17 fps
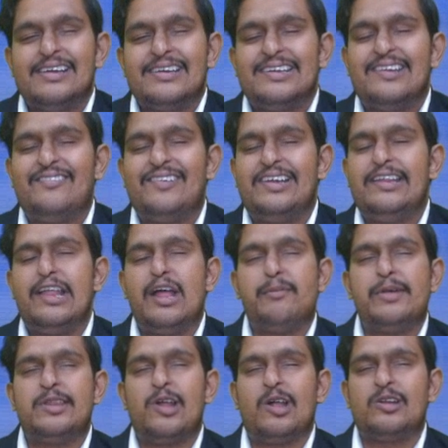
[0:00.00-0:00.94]
If it is
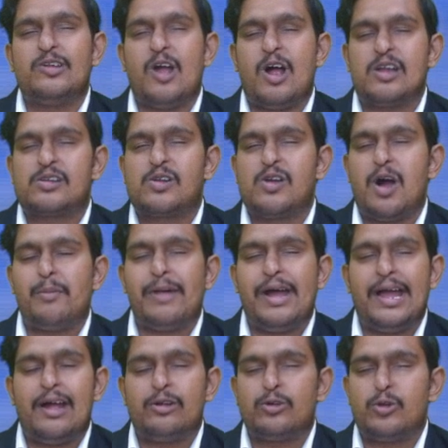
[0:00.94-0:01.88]
Amazon.com, I
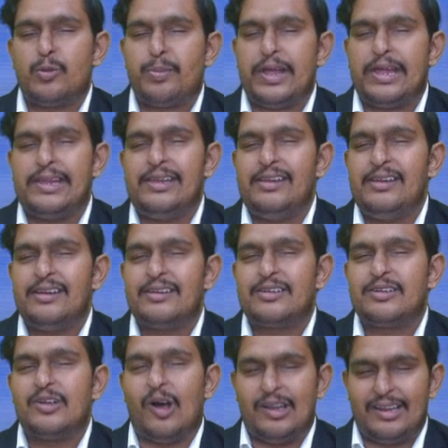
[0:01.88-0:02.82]
have to pay in
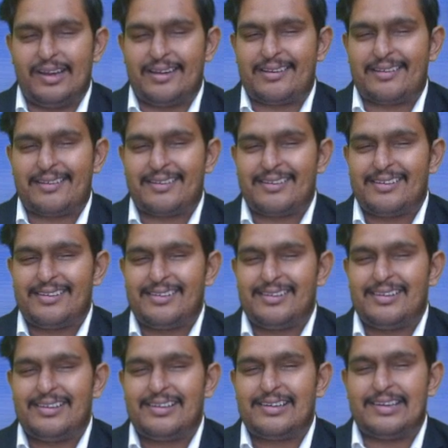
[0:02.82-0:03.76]
dollars.
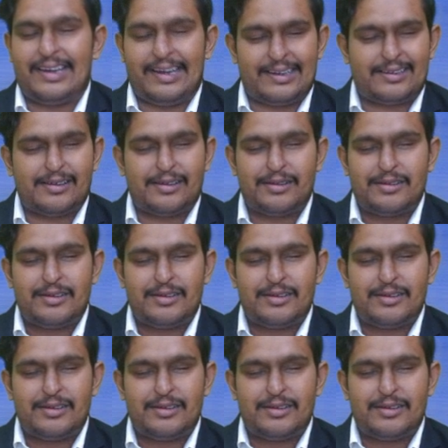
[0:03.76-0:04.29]
Correct.